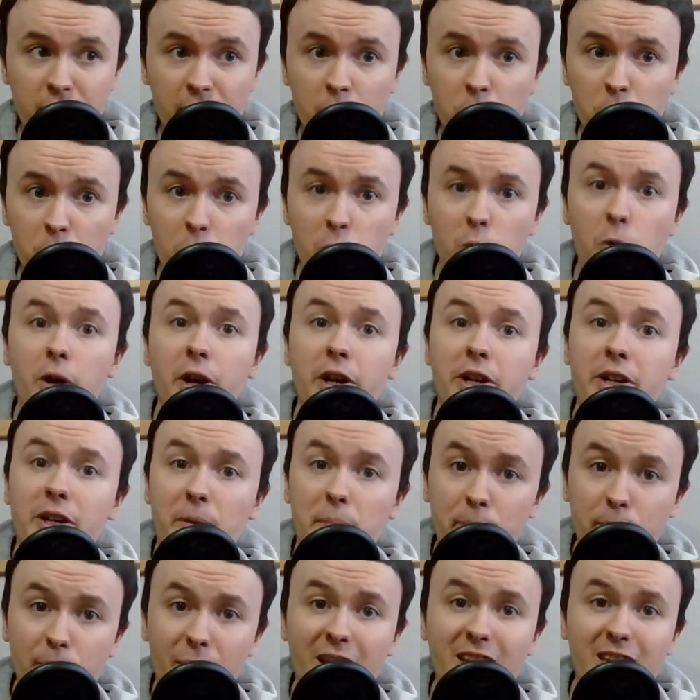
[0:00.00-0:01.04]
required
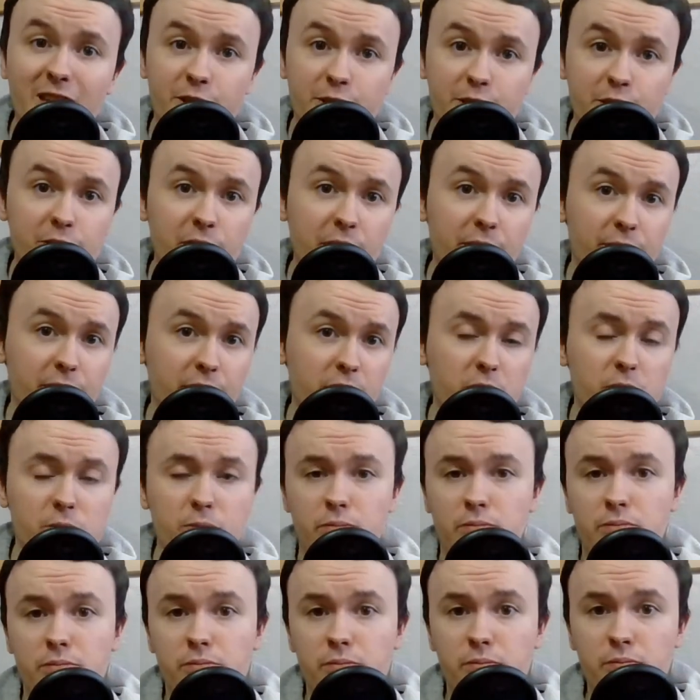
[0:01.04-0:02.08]
immense strength. And
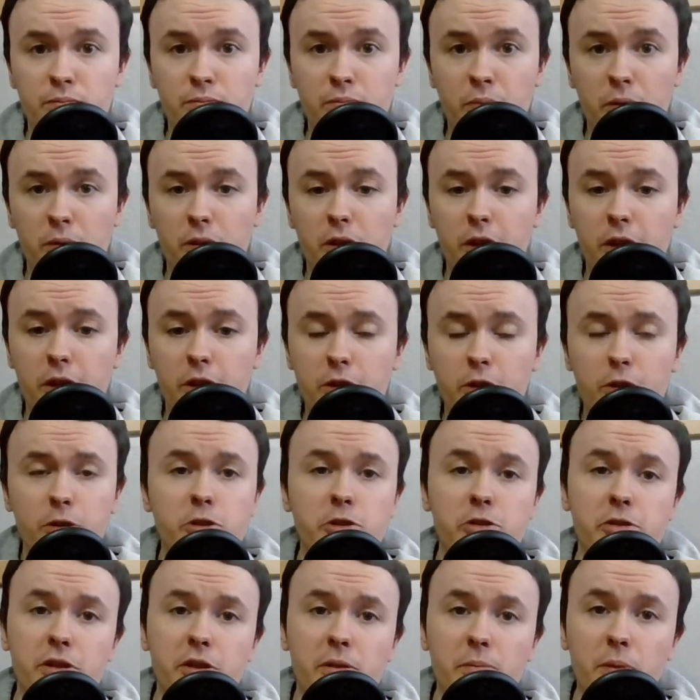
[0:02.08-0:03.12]

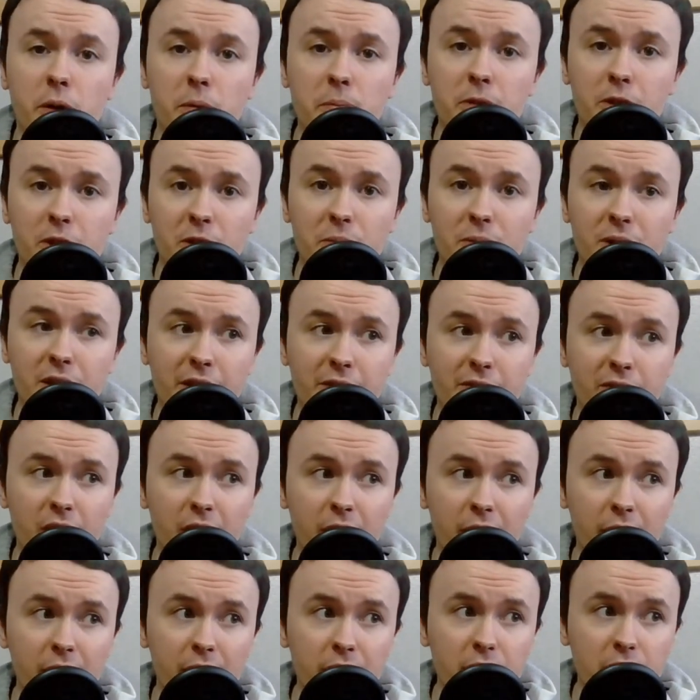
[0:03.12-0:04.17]
contrary to popular belief,
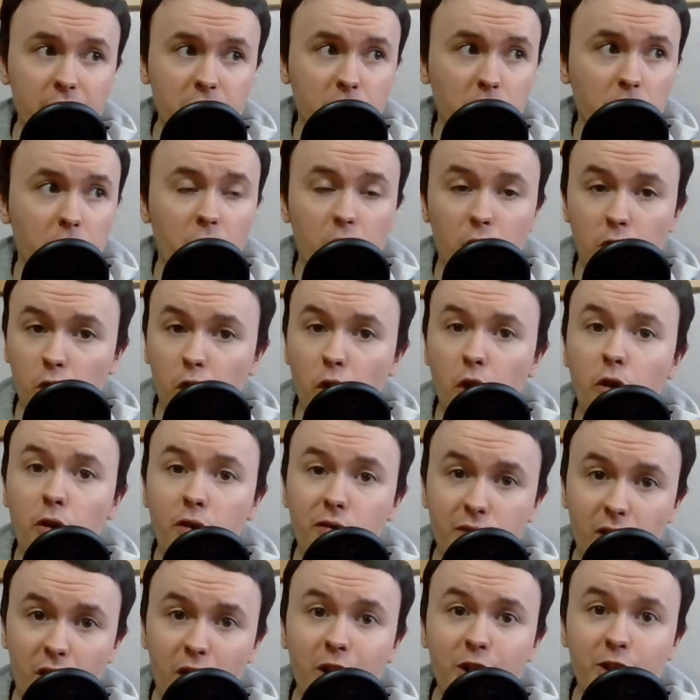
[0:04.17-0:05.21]
you know, a lot
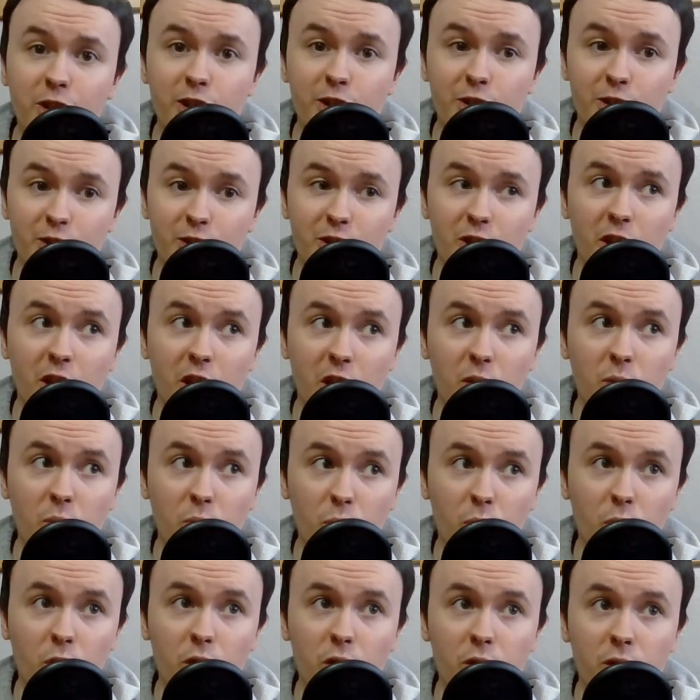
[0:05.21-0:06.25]
of archers
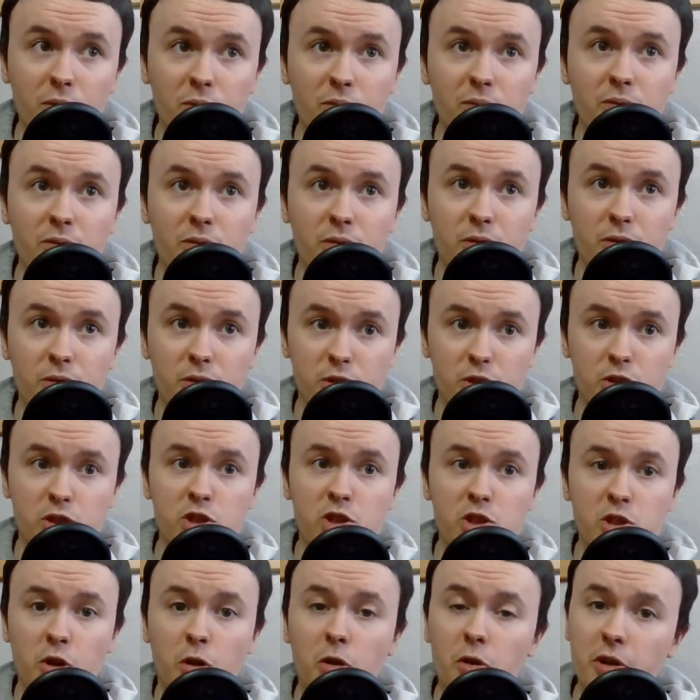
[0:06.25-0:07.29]
were
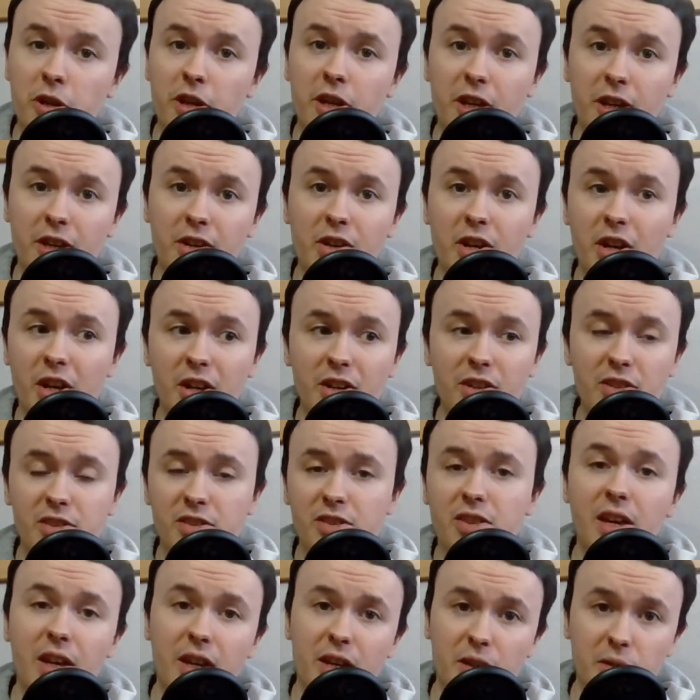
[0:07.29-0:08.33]
stocky,
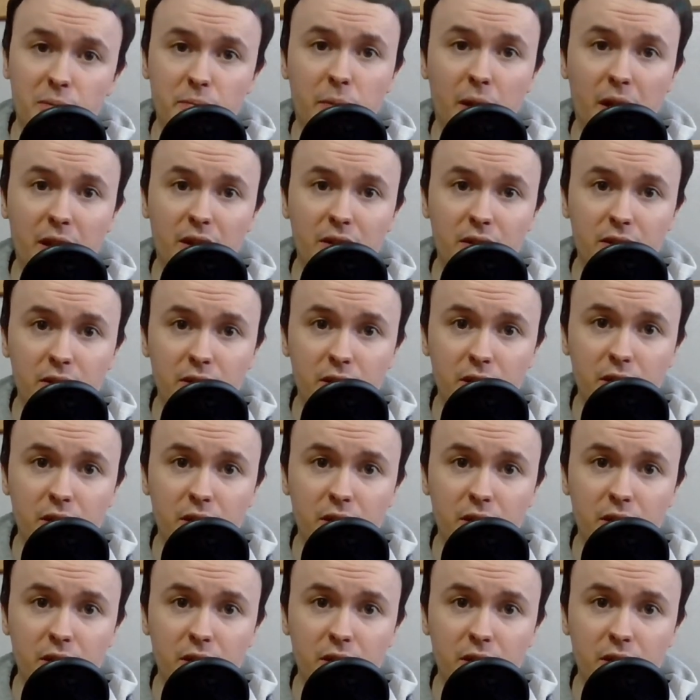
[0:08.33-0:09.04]
thick men,